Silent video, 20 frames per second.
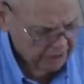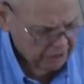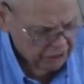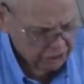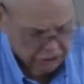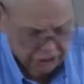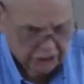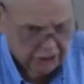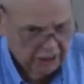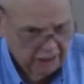
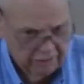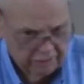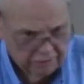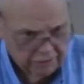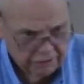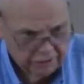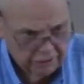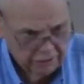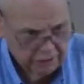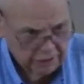
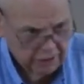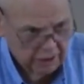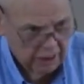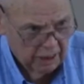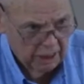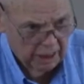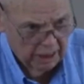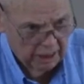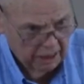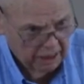Stephen,
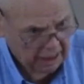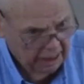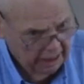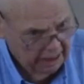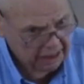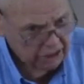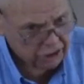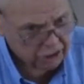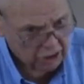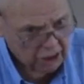
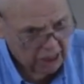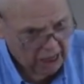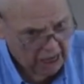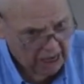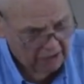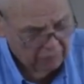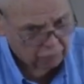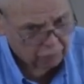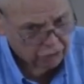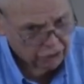his
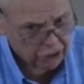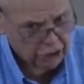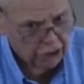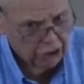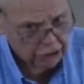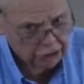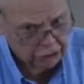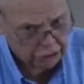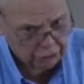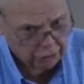life was
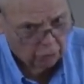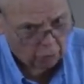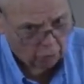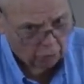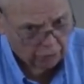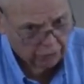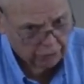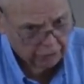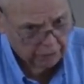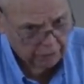cut
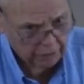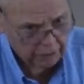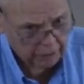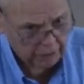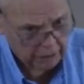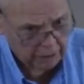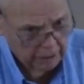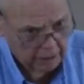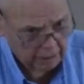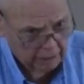short.
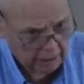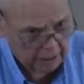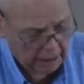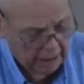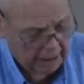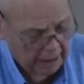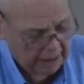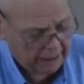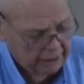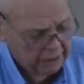
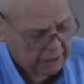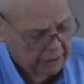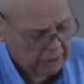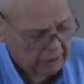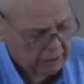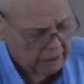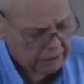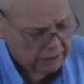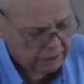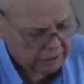And
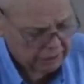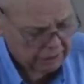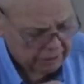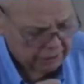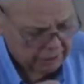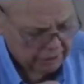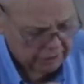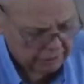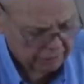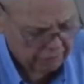uh,
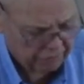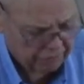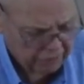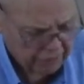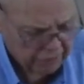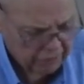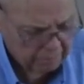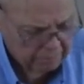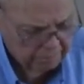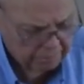
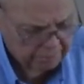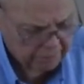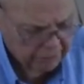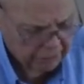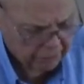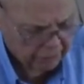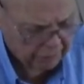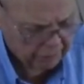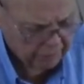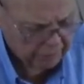Philip
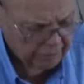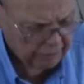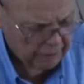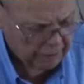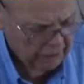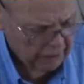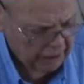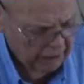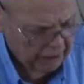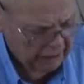here
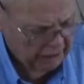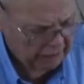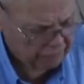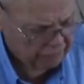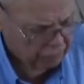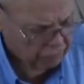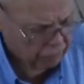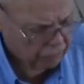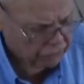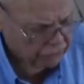in
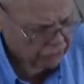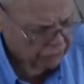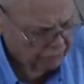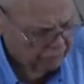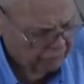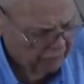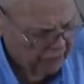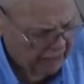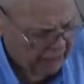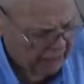verse
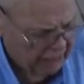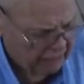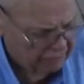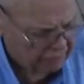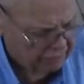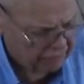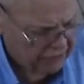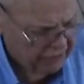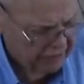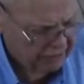
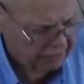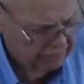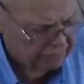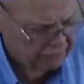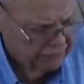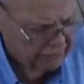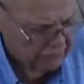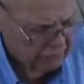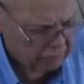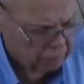5 Then
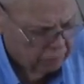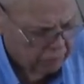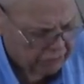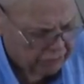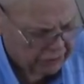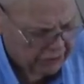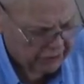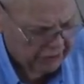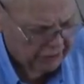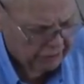Philip
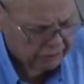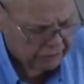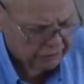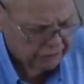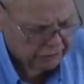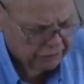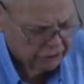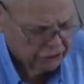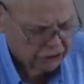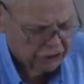went down to
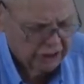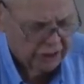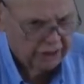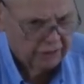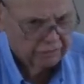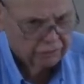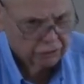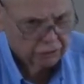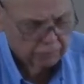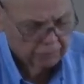the city
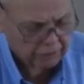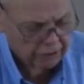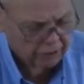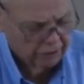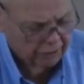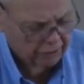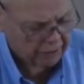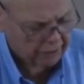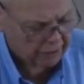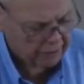of
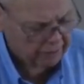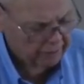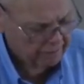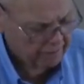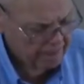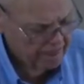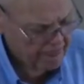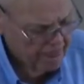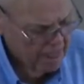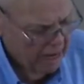Samaria
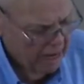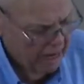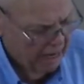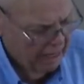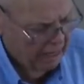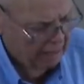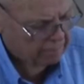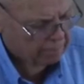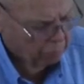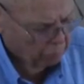
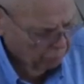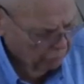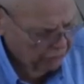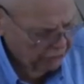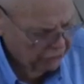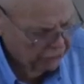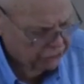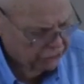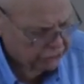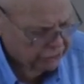and
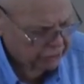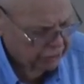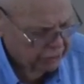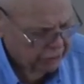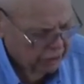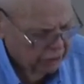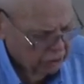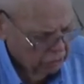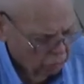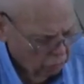
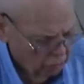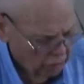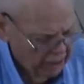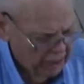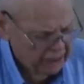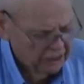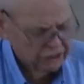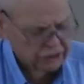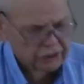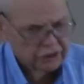preached
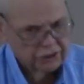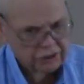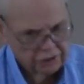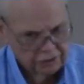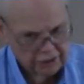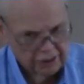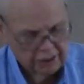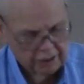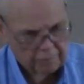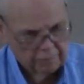Christ unto
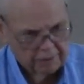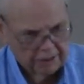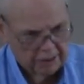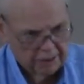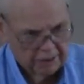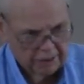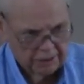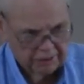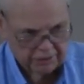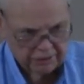them.
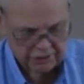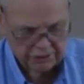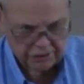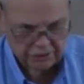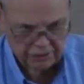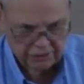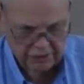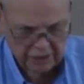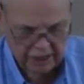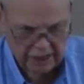Now, the
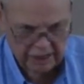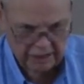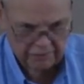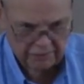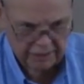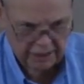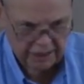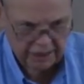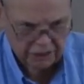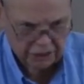thing of
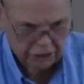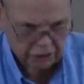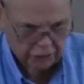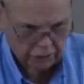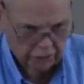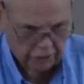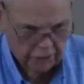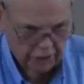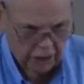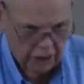it is
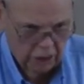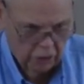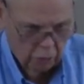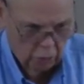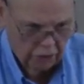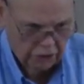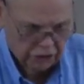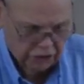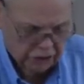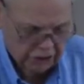here,
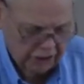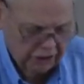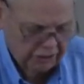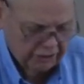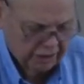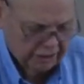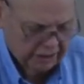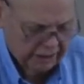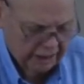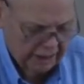we see
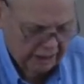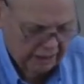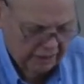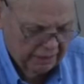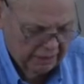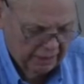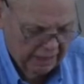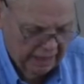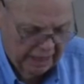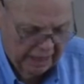that
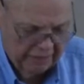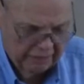they